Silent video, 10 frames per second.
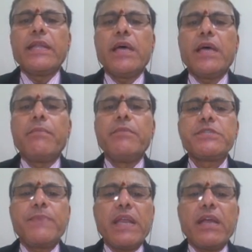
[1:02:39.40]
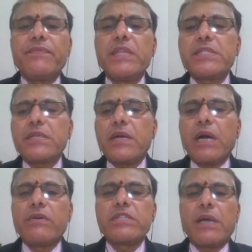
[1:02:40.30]
at the mid span of this
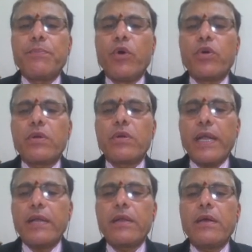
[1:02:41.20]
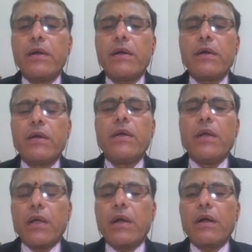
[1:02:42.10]
curved support, right?
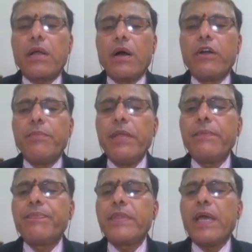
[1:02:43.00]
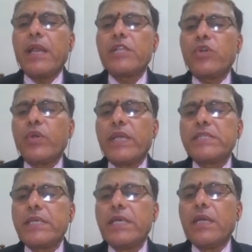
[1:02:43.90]
Curved beam. There also you
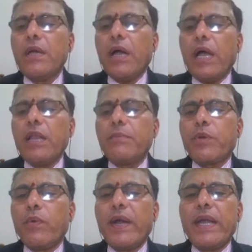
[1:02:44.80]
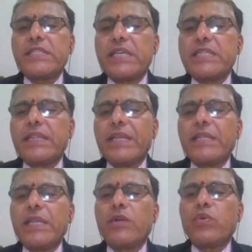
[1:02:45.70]
can see I'll provide at section
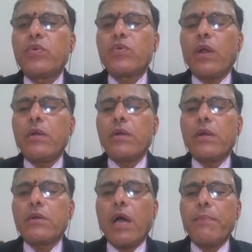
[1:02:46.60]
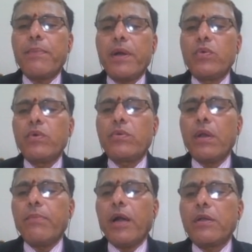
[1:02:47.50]
3.3 212 top,
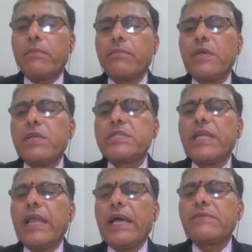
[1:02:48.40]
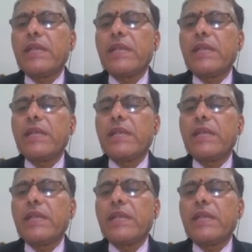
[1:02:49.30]
212 bottom steel, as